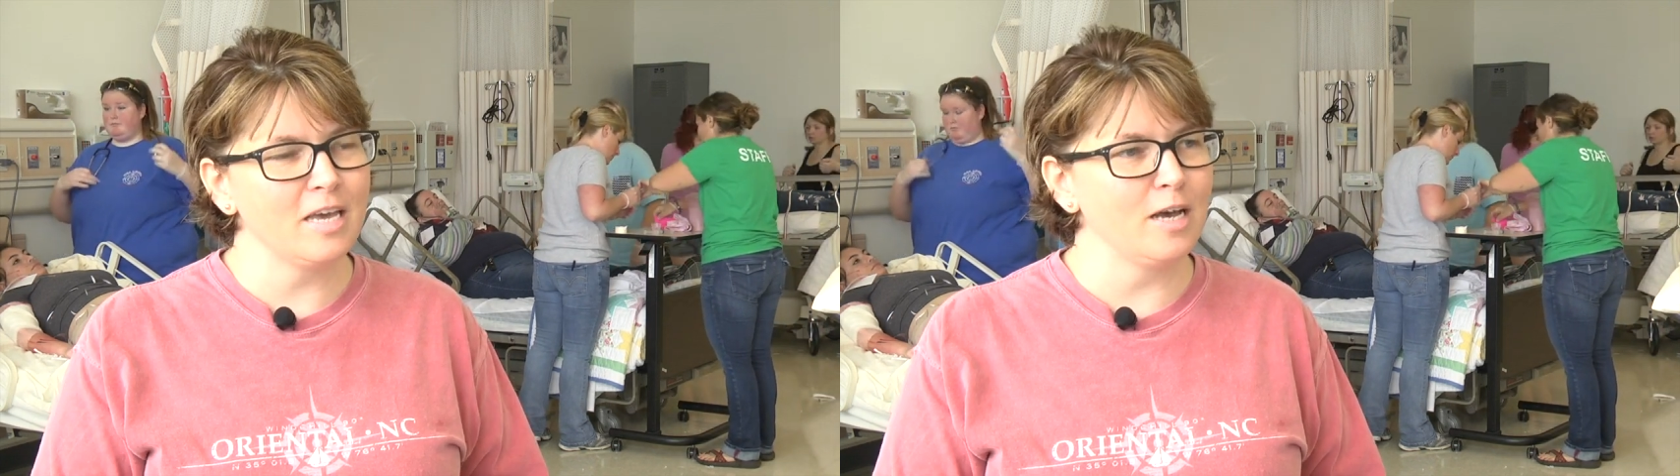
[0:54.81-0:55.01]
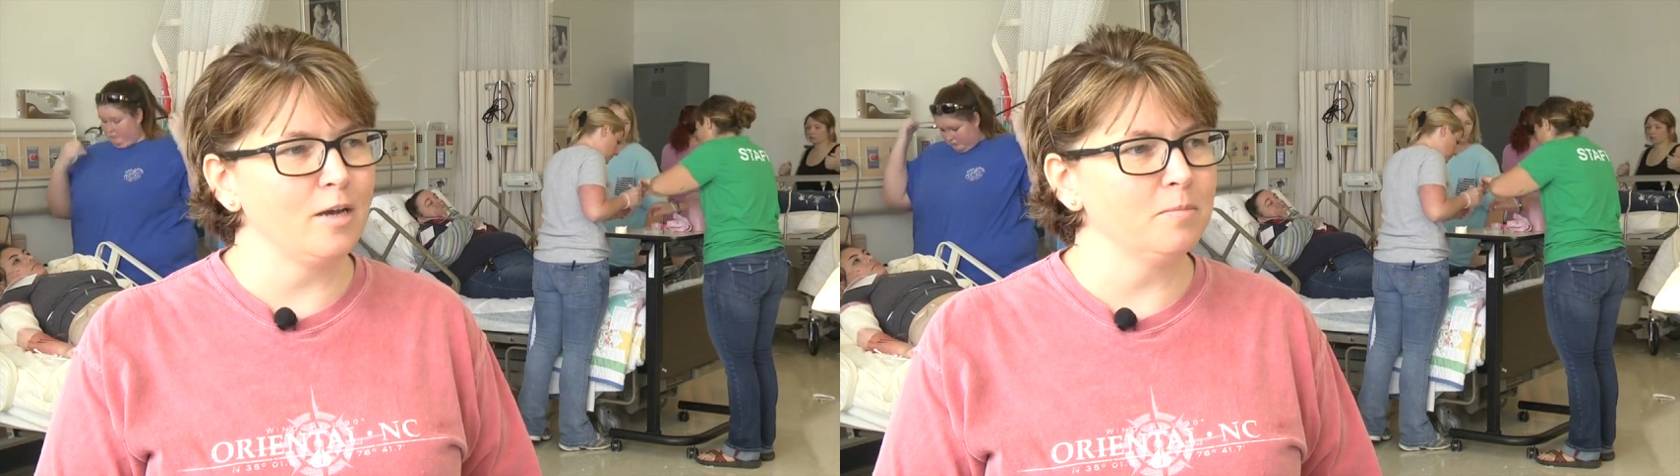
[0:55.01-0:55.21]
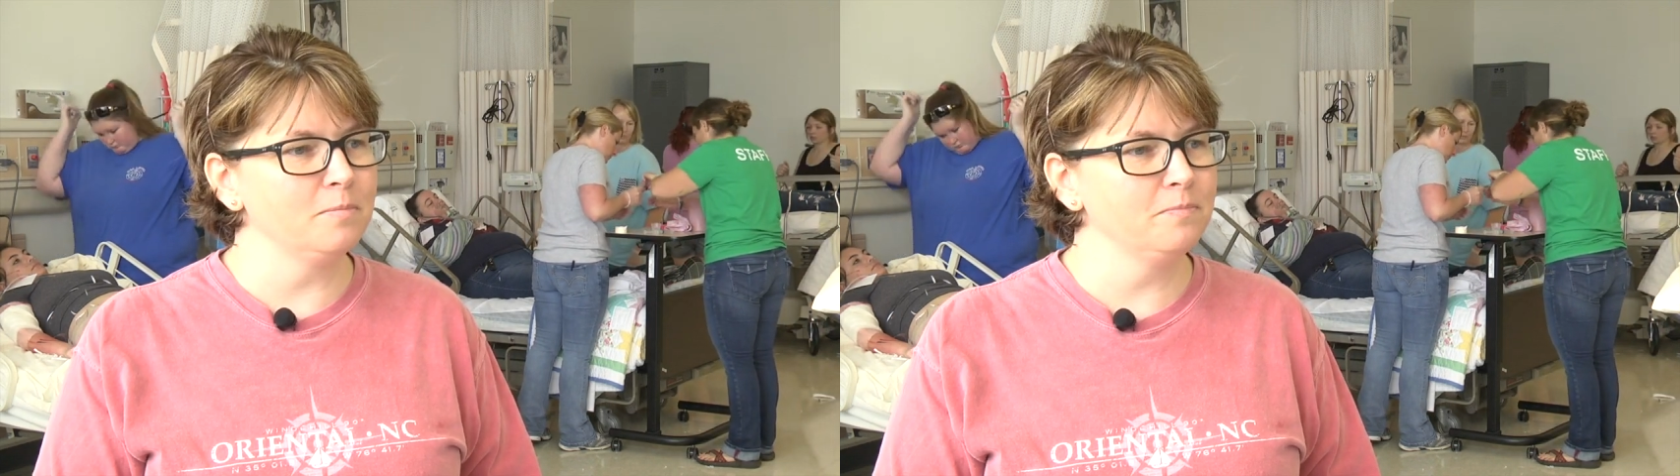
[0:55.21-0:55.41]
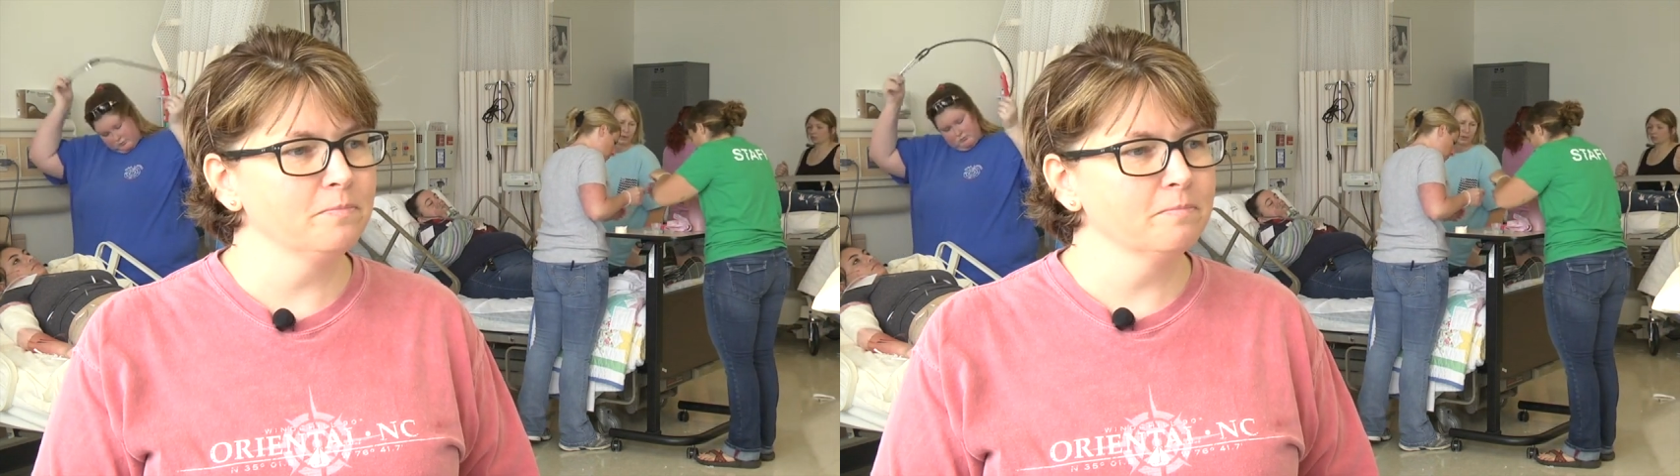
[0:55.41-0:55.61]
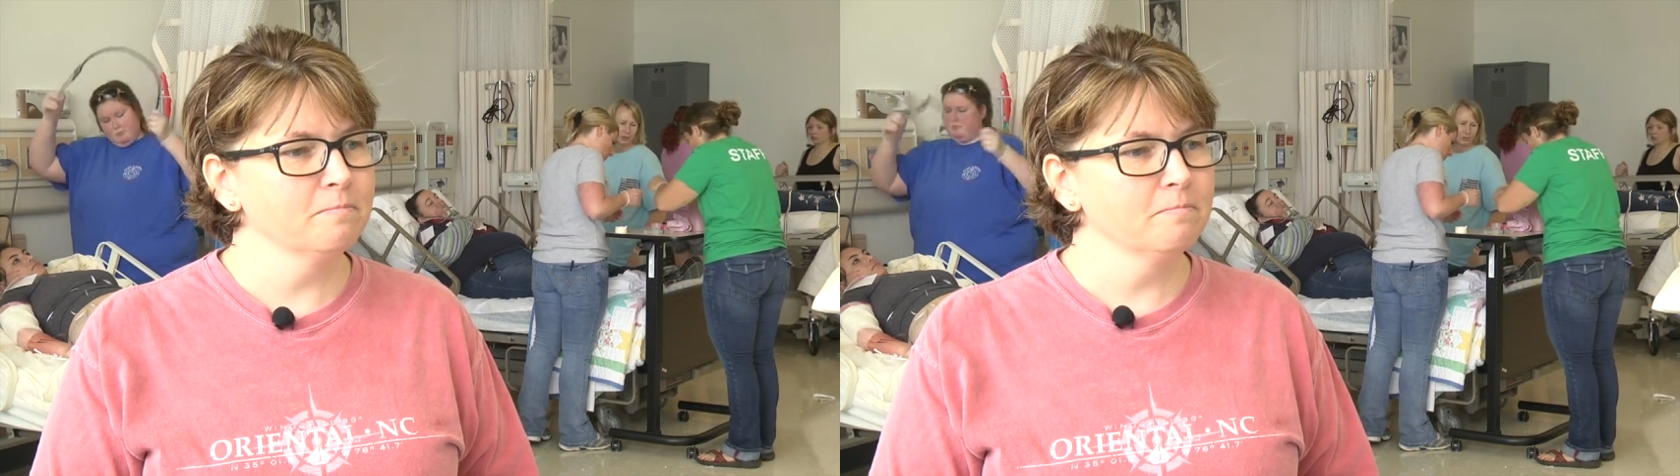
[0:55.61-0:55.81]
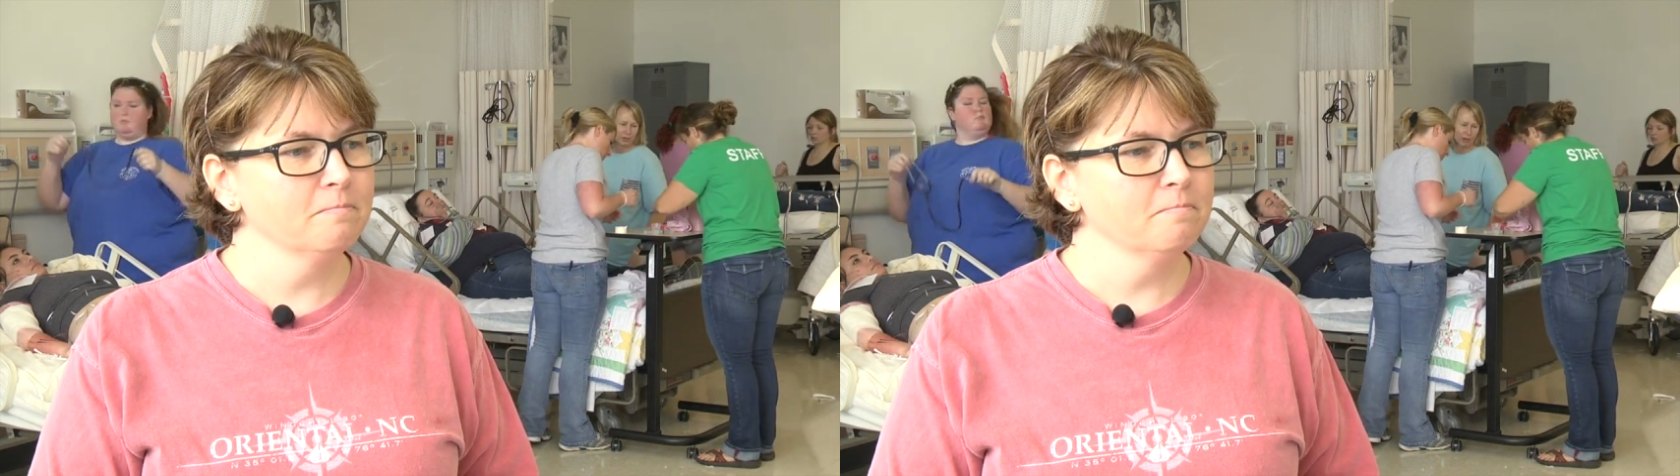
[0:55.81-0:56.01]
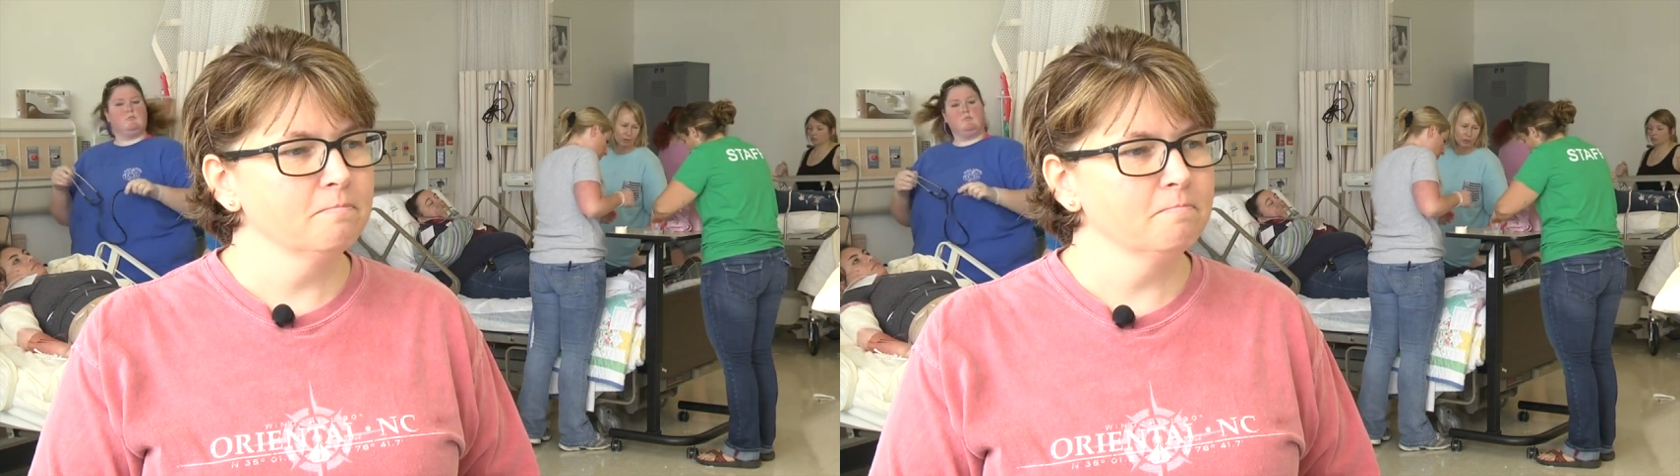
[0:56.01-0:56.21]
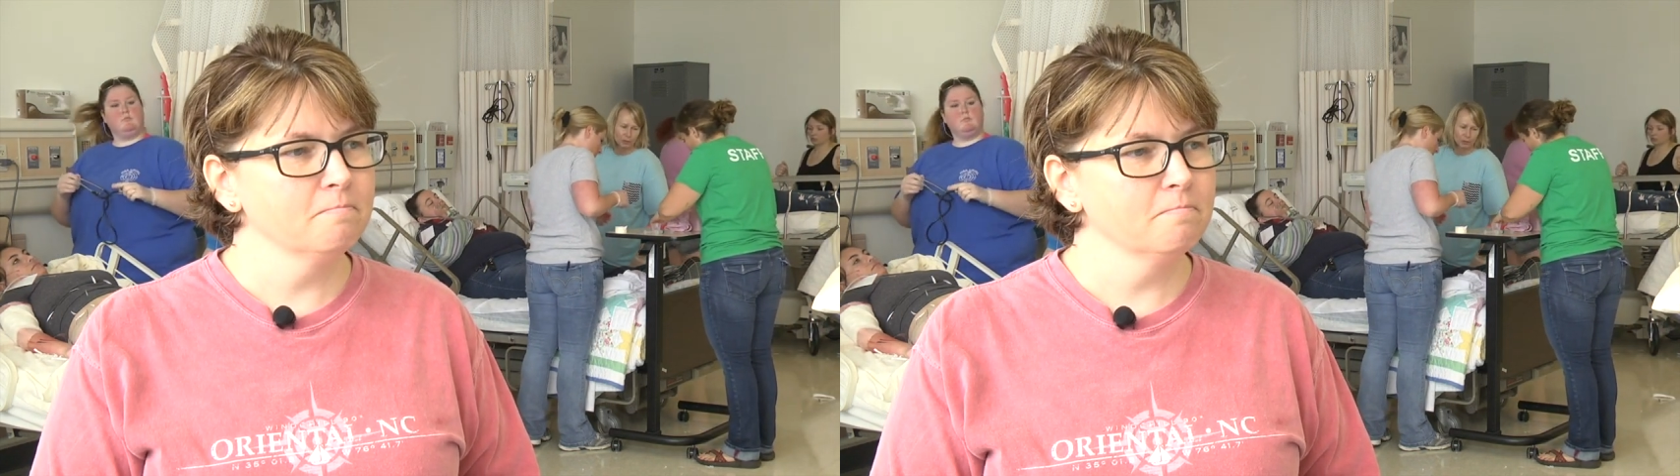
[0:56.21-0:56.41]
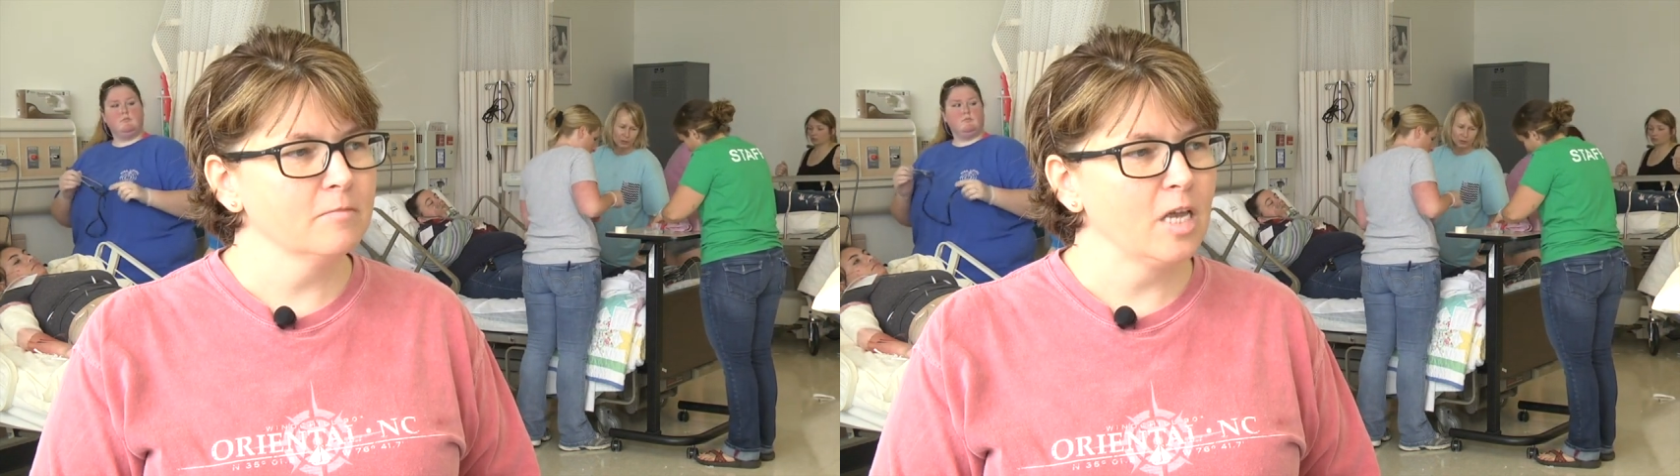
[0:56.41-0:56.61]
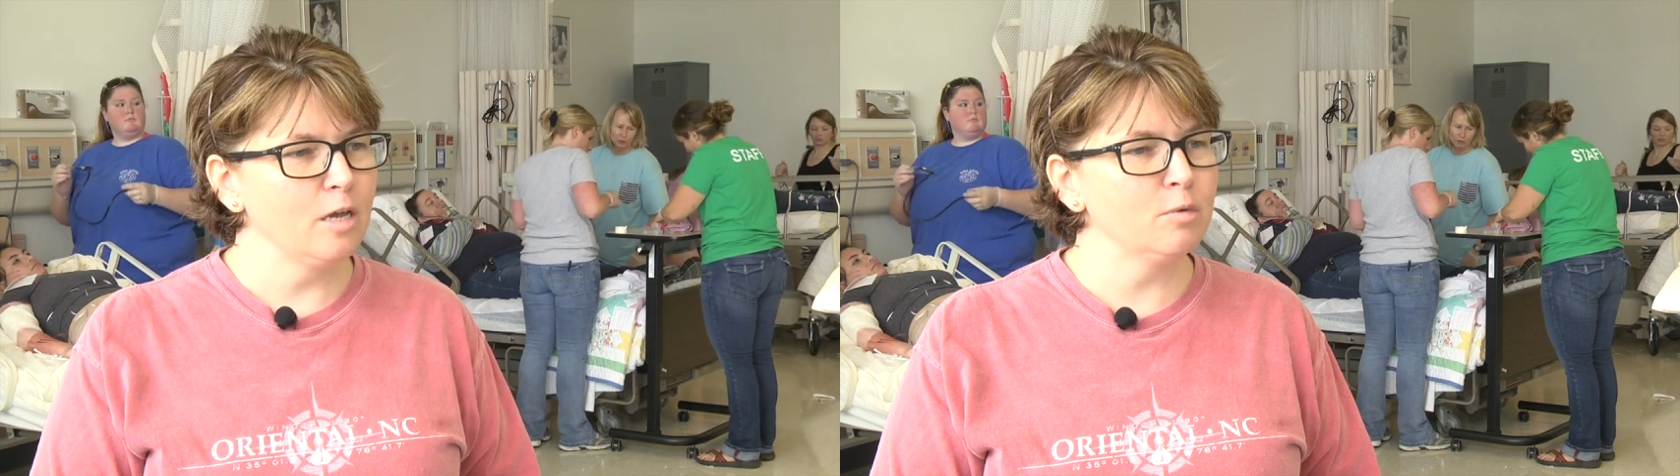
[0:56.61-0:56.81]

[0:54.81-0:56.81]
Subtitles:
it